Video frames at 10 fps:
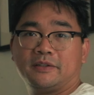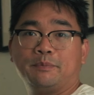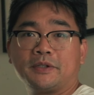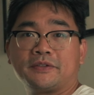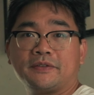it's
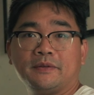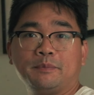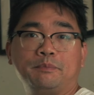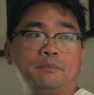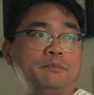book
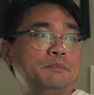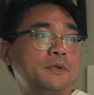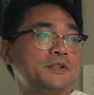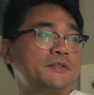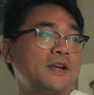
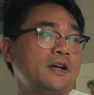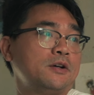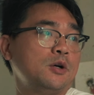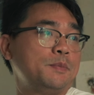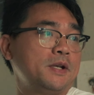style
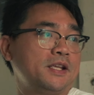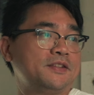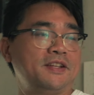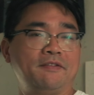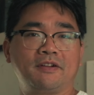opening
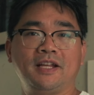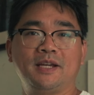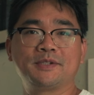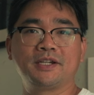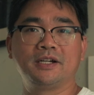instead of a
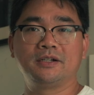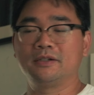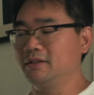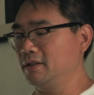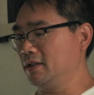
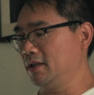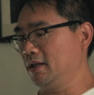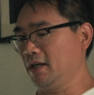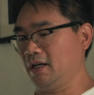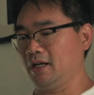clamshell,
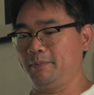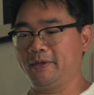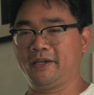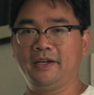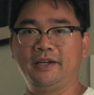
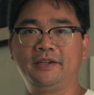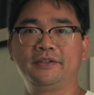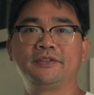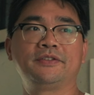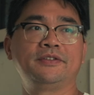
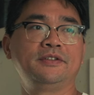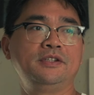because